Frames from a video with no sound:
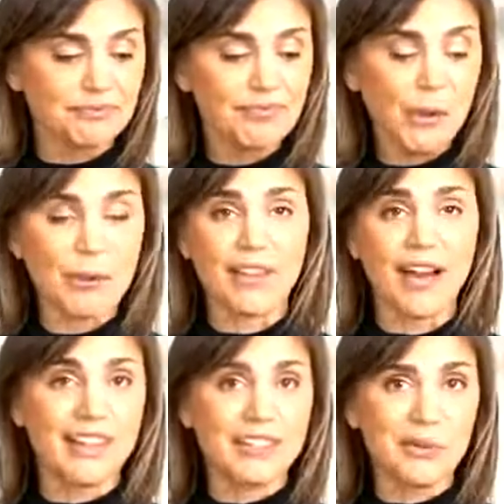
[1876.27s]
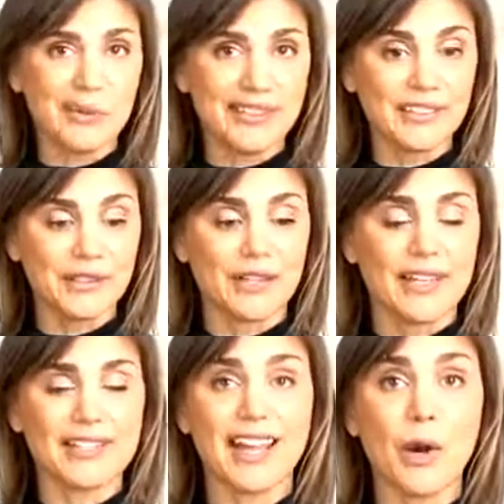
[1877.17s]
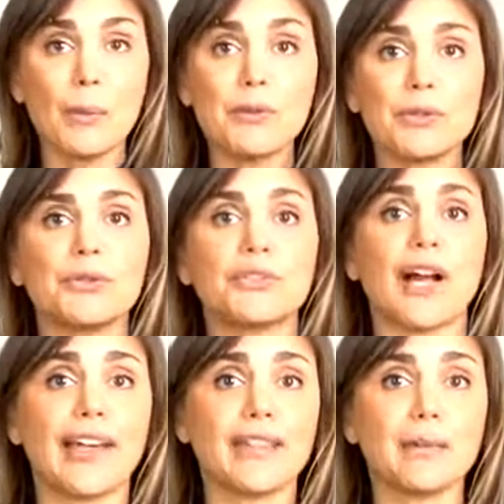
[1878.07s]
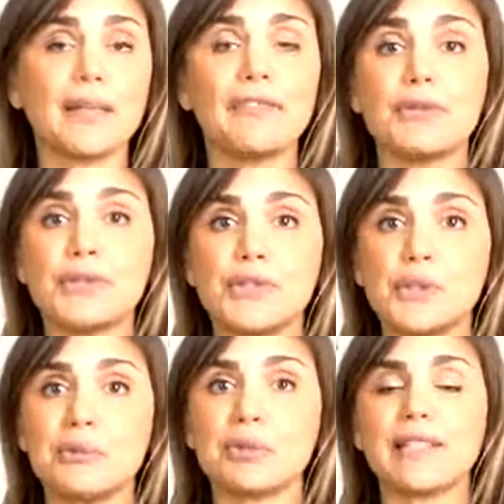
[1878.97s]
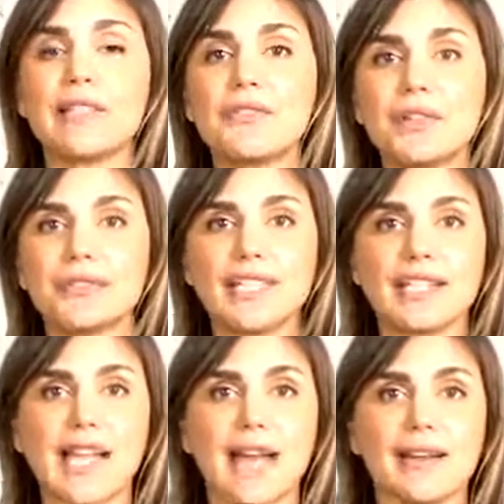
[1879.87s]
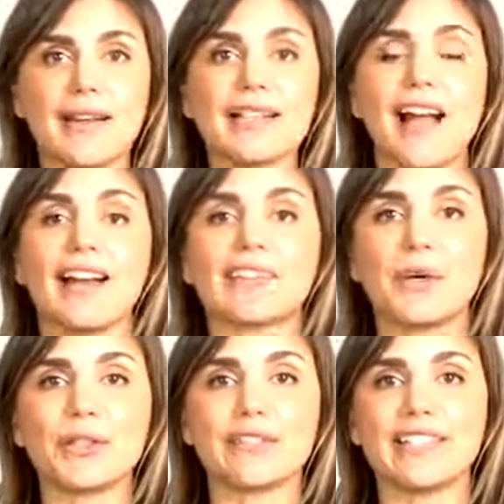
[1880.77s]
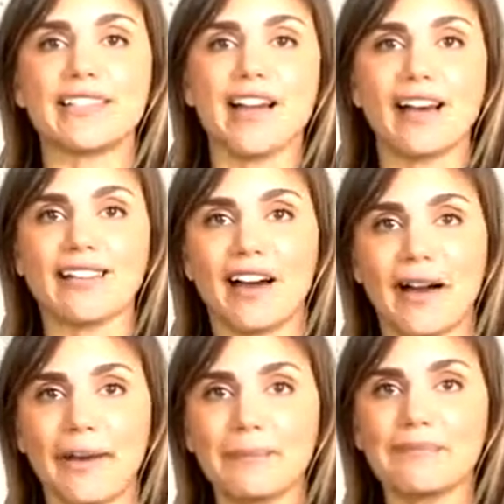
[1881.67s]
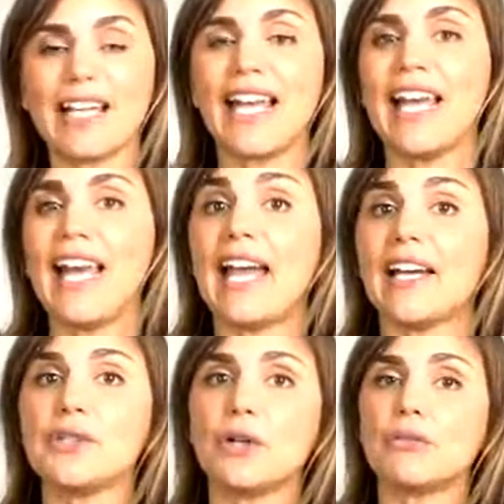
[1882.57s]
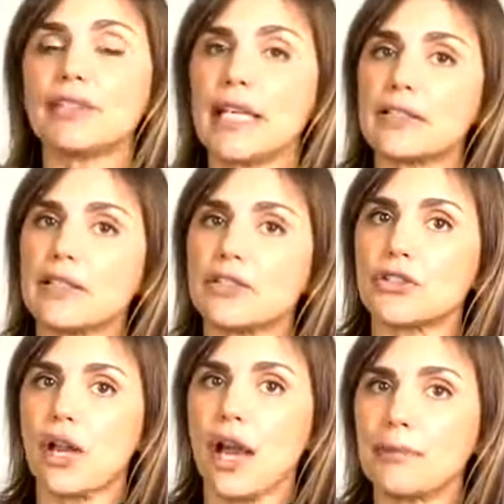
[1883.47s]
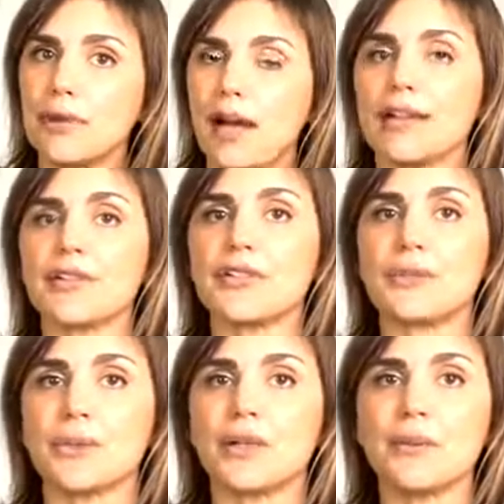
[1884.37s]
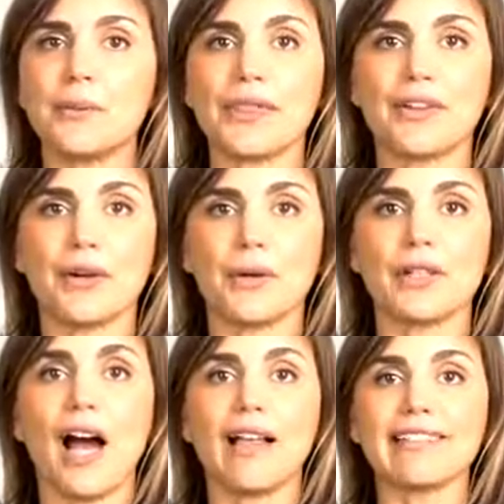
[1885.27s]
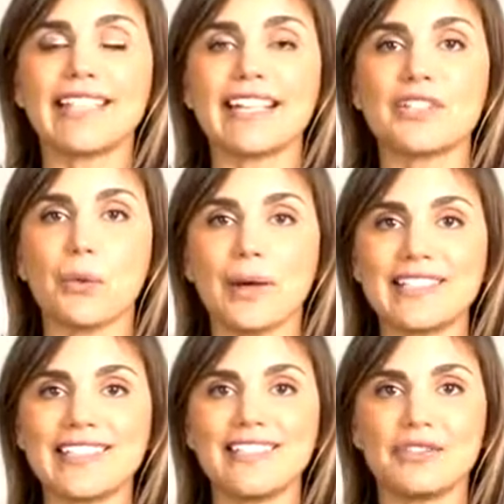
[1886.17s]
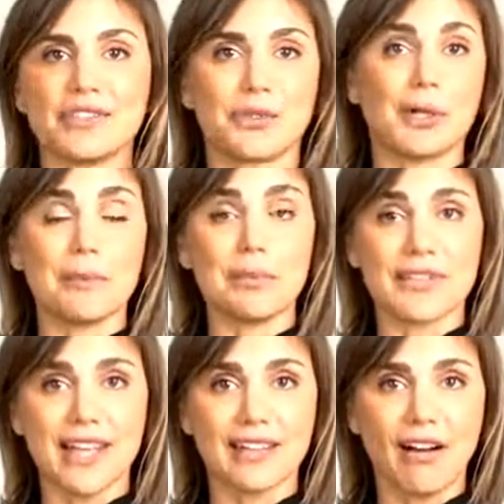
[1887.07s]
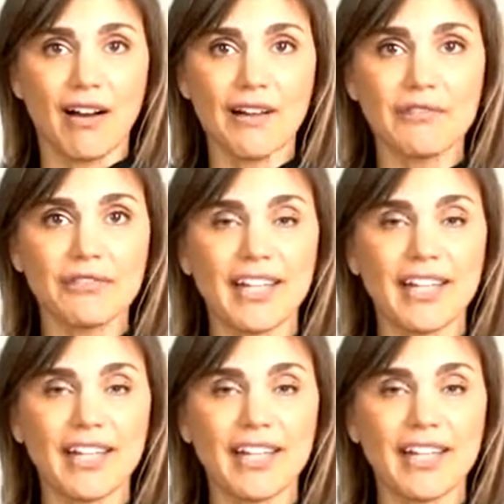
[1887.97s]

with olive oil crust. I hope you do try them. If you do, please feel free to tag us on colavita.com. And don't forget to shop on our store with the code HOLIDAY20 for 20% off,